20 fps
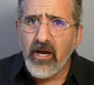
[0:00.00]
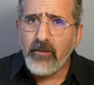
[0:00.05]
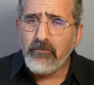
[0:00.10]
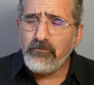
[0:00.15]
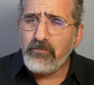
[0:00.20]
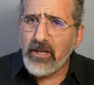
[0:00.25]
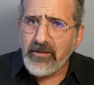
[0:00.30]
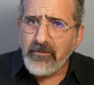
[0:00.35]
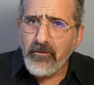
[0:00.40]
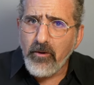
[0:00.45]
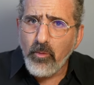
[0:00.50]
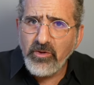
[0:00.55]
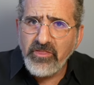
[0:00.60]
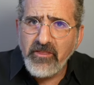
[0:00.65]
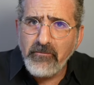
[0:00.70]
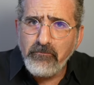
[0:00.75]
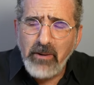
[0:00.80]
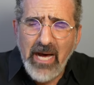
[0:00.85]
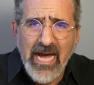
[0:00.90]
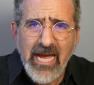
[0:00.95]
But what
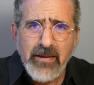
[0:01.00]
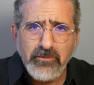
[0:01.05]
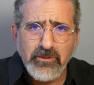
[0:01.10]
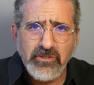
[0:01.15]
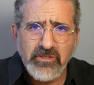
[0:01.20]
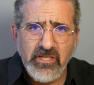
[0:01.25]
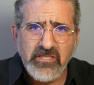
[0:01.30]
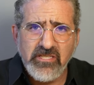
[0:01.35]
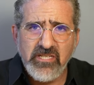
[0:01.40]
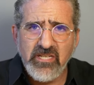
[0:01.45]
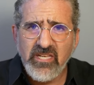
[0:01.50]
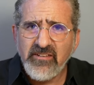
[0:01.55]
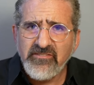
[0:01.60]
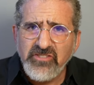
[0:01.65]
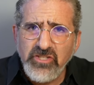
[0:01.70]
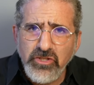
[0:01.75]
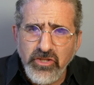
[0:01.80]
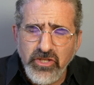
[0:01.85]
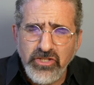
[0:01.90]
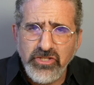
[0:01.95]
the Bible does, it gives
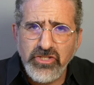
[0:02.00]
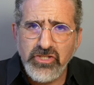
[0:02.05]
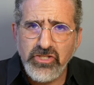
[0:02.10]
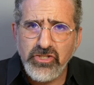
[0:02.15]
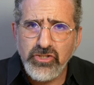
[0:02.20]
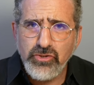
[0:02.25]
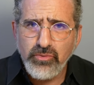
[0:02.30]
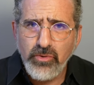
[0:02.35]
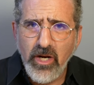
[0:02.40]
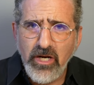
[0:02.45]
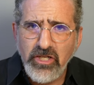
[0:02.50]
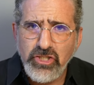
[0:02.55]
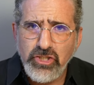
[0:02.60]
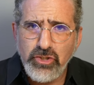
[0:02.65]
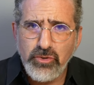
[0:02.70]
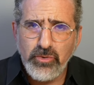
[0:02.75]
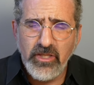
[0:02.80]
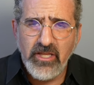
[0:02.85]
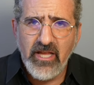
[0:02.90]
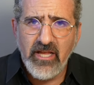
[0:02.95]
you the
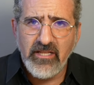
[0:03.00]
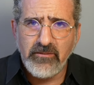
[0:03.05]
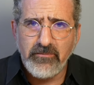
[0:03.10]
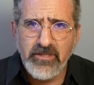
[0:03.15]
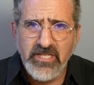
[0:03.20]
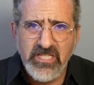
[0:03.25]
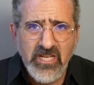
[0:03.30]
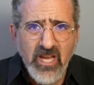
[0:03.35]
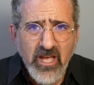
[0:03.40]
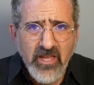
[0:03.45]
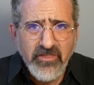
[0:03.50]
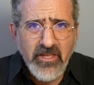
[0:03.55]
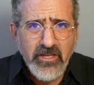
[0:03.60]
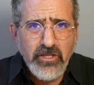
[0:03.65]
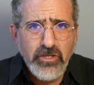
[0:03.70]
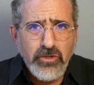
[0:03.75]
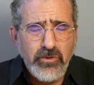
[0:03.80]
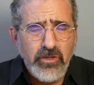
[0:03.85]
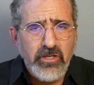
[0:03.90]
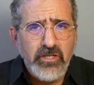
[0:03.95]
structural elements that
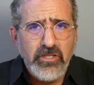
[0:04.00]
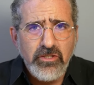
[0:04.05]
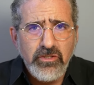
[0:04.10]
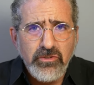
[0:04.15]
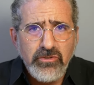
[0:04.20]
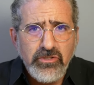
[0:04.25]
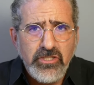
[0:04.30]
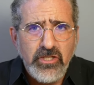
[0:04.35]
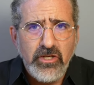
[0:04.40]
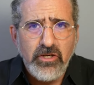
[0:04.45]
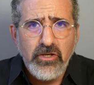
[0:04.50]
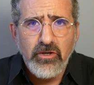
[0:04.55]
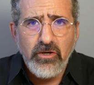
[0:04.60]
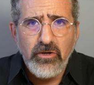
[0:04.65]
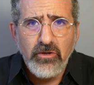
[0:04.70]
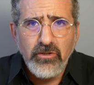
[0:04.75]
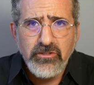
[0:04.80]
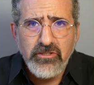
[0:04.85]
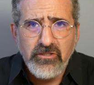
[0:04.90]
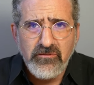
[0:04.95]
you're going to use to
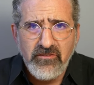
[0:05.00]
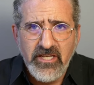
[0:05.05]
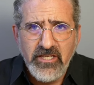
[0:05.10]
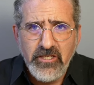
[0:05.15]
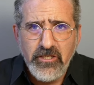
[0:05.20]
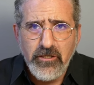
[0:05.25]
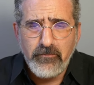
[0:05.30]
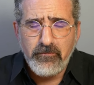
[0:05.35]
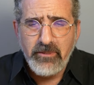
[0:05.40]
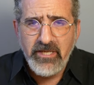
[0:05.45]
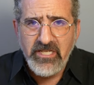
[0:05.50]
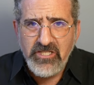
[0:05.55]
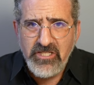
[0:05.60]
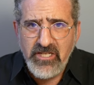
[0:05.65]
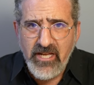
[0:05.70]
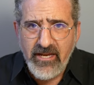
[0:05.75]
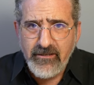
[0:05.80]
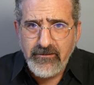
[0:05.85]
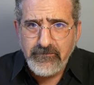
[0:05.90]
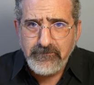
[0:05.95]
cultivate your pitch
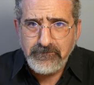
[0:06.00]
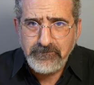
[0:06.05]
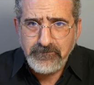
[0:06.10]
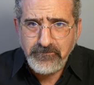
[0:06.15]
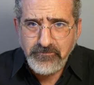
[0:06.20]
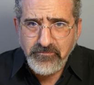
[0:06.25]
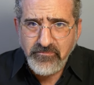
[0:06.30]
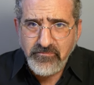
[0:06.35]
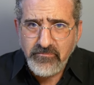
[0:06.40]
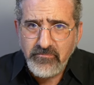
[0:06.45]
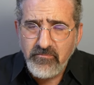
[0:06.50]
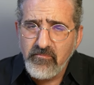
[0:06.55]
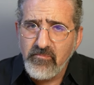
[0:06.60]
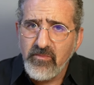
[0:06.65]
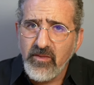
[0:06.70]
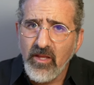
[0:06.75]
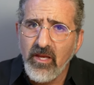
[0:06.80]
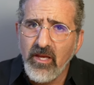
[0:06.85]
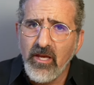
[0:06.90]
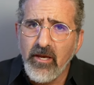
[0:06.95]
deck.
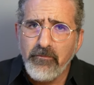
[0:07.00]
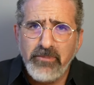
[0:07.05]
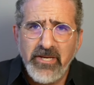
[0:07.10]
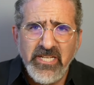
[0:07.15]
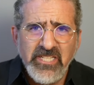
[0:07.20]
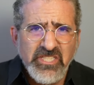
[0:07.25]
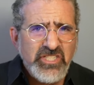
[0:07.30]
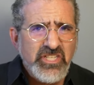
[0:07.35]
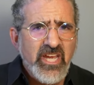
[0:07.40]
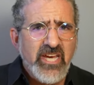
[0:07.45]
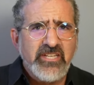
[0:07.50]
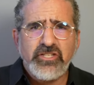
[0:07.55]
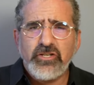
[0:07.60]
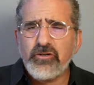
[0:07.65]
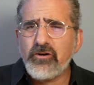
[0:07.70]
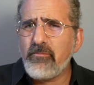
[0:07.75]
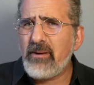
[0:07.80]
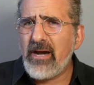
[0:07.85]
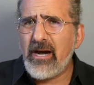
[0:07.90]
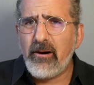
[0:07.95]
Pitch decks are
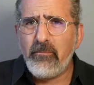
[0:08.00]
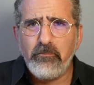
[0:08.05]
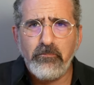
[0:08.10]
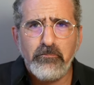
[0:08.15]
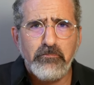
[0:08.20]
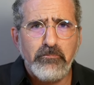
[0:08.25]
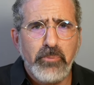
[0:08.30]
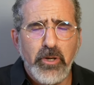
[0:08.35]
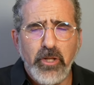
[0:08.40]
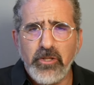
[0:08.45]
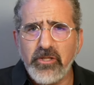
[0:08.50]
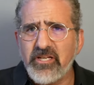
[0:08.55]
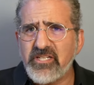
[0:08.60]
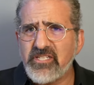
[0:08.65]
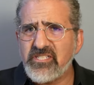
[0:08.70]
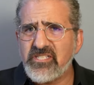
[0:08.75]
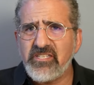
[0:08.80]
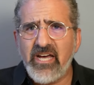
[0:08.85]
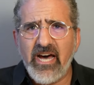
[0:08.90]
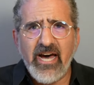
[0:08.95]
about
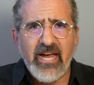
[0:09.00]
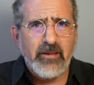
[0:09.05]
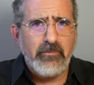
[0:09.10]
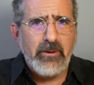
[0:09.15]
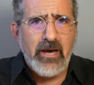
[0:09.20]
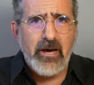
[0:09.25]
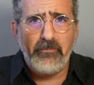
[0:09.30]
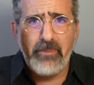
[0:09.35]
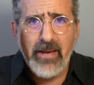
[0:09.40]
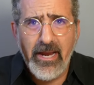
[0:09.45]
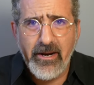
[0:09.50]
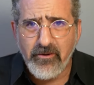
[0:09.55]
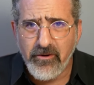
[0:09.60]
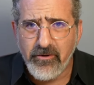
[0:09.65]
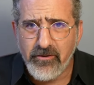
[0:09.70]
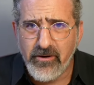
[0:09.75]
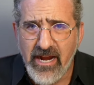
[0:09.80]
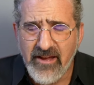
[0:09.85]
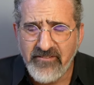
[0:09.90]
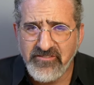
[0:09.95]
bullets, not about
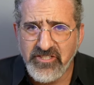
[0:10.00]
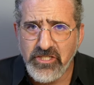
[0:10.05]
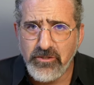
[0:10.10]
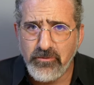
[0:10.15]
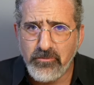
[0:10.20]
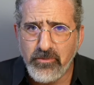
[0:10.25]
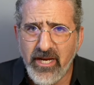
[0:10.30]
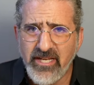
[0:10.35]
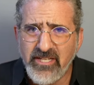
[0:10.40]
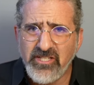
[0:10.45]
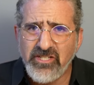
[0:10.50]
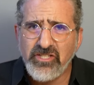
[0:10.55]
paragraphs, right?